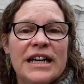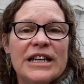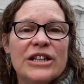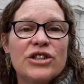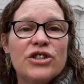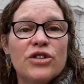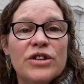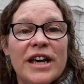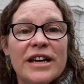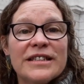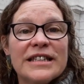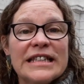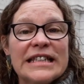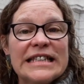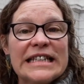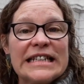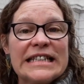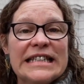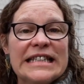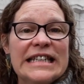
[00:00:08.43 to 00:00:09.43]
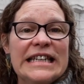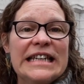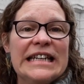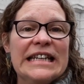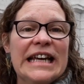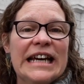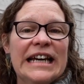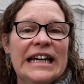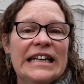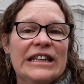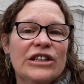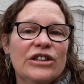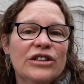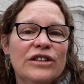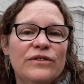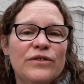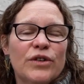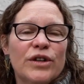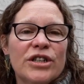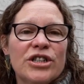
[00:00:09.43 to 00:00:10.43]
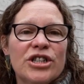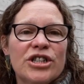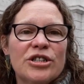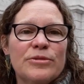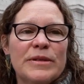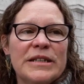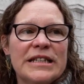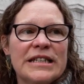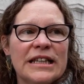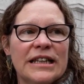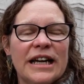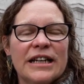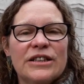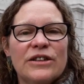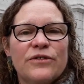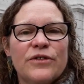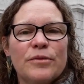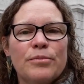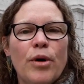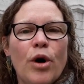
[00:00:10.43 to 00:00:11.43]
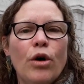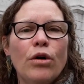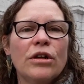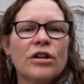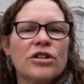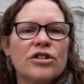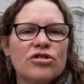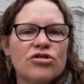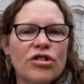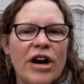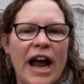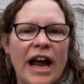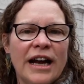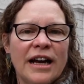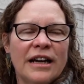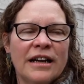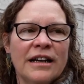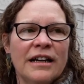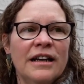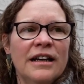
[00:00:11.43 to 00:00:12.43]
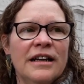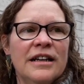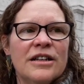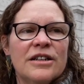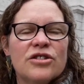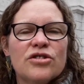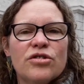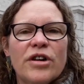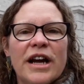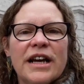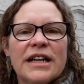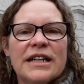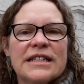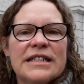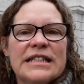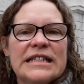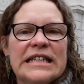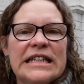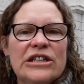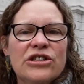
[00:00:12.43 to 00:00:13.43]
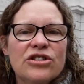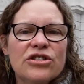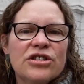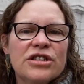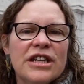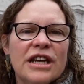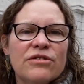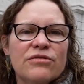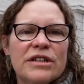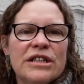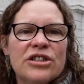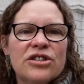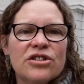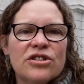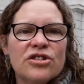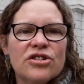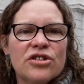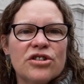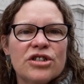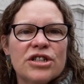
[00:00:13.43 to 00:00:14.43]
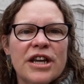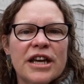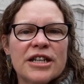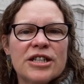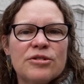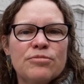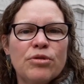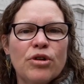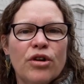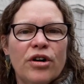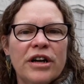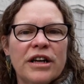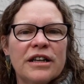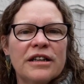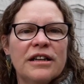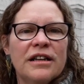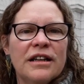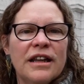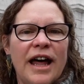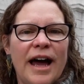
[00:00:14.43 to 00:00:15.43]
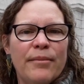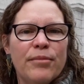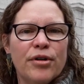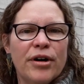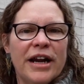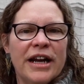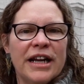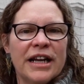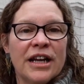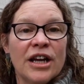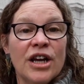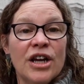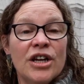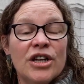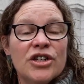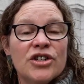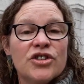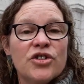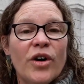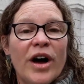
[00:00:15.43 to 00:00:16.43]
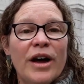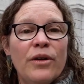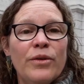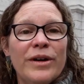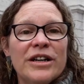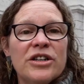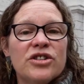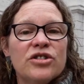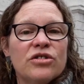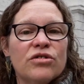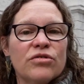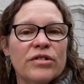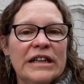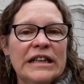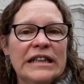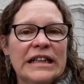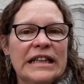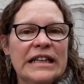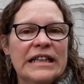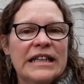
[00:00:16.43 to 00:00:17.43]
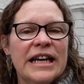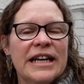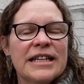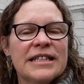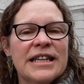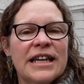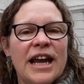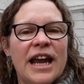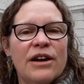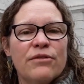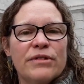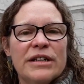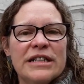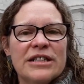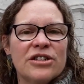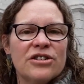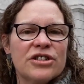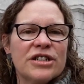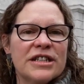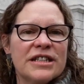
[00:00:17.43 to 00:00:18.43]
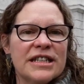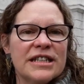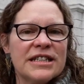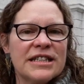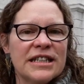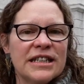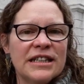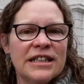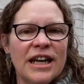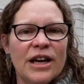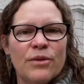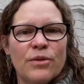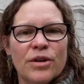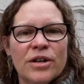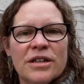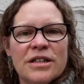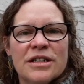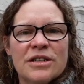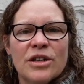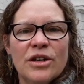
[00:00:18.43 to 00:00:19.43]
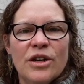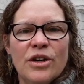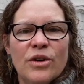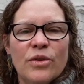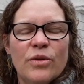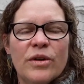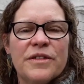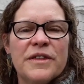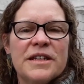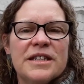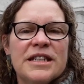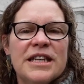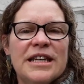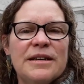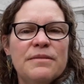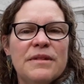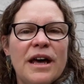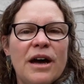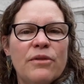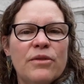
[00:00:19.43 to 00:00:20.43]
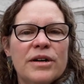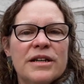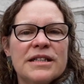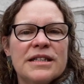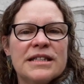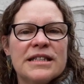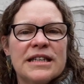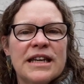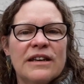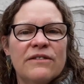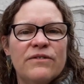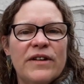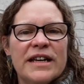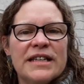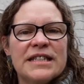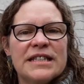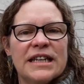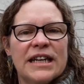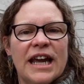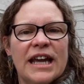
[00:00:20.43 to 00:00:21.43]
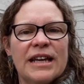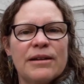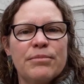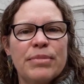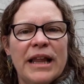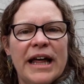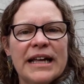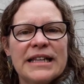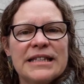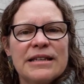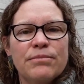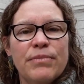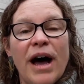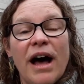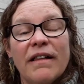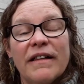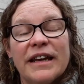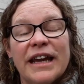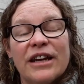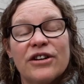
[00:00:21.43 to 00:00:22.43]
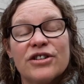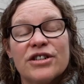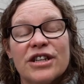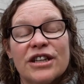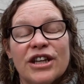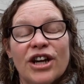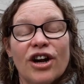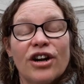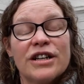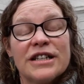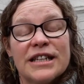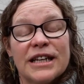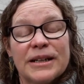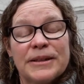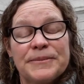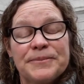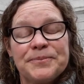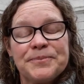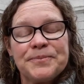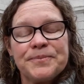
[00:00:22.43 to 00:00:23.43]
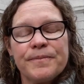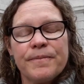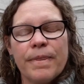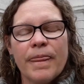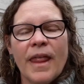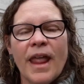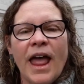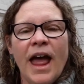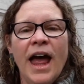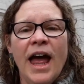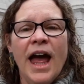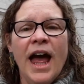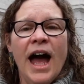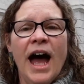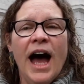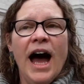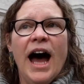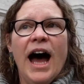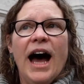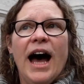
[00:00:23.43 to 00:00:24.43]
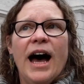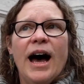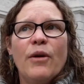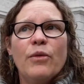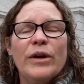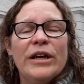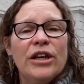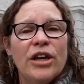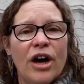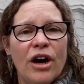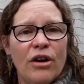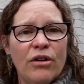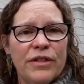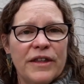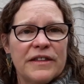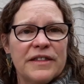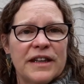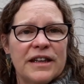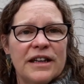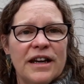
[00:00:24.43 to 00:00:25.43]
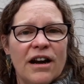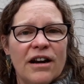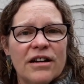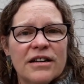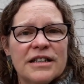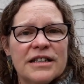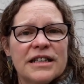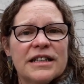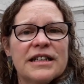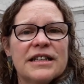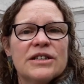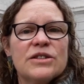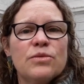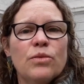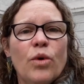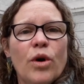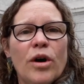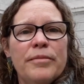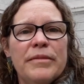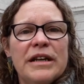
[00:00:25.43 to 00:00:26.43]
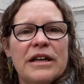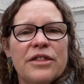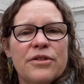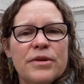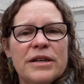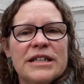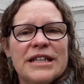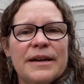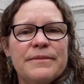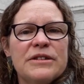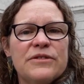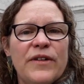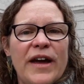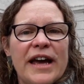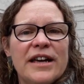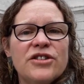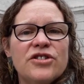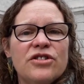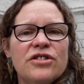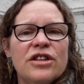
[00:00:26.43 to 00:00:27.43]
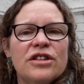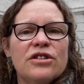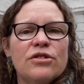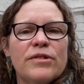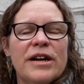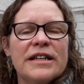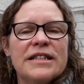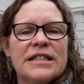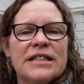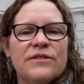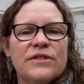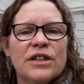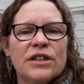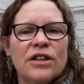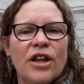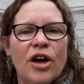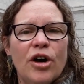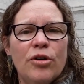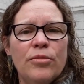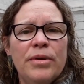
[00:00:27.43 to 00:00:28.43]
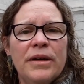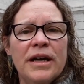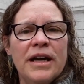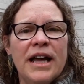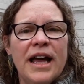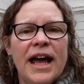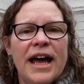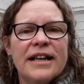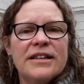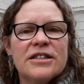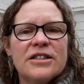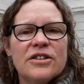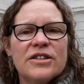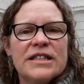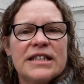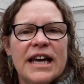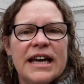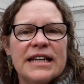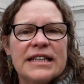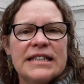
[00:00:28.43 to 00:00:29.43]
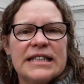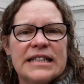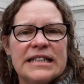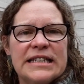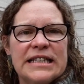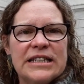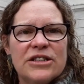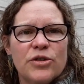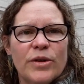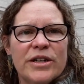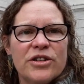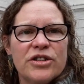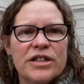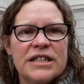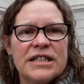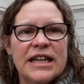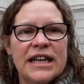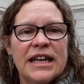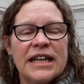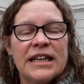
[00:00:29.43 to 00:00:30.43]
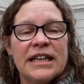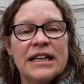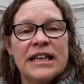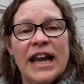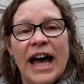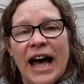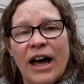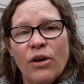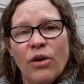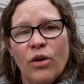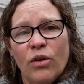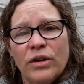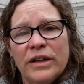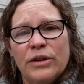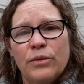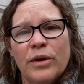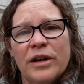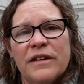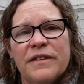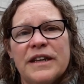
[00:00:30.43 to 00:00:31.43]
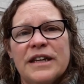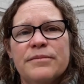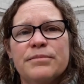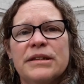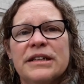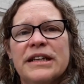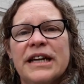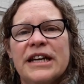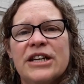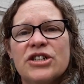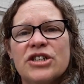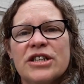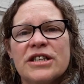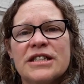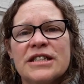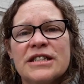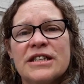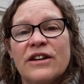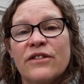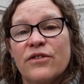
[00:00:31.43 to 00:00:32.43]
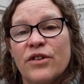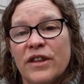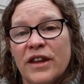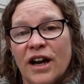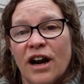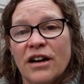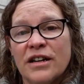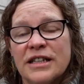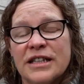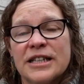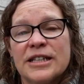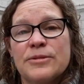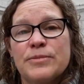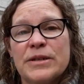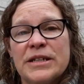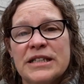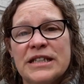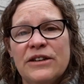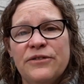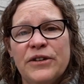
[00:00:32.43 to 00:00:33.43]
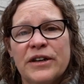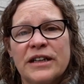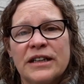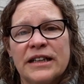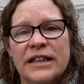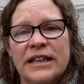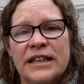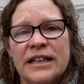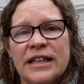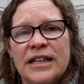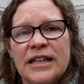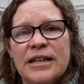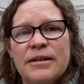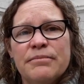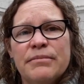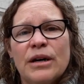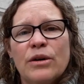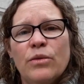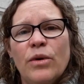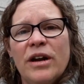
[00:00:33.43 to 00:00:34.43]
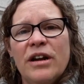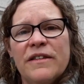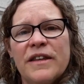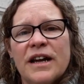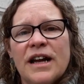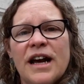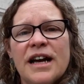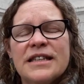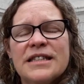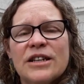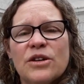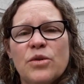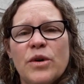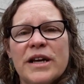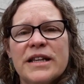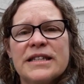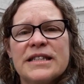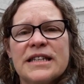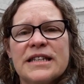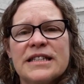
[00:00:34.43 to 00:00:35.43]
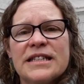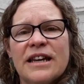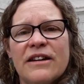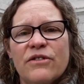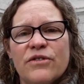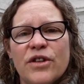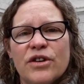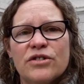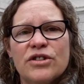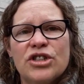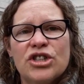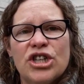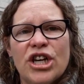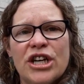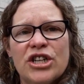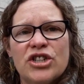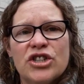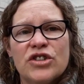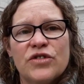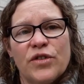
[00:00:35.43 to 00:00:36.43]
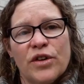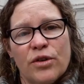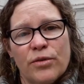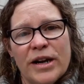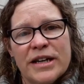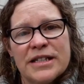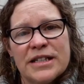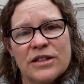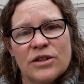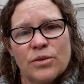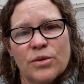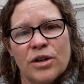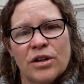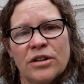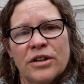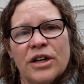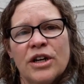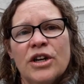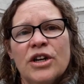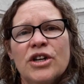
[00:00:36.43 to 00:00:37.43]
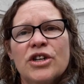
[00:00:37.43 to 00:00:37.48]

In 2016, I had the good fortune to be selected for Polar Trek. TREC is teachers and researchers exploring and collaborating. So I went to Greenland as a research assistant. I worked with a team that was investigating plants and pollinators in the Arctic. Uh, we know that the Arctic is warming three times faster than the rest of the globe, and so scientists seek to understand not only what are the implications for the Arctic specifically, but what are the consequences of those changes for the rest of the world.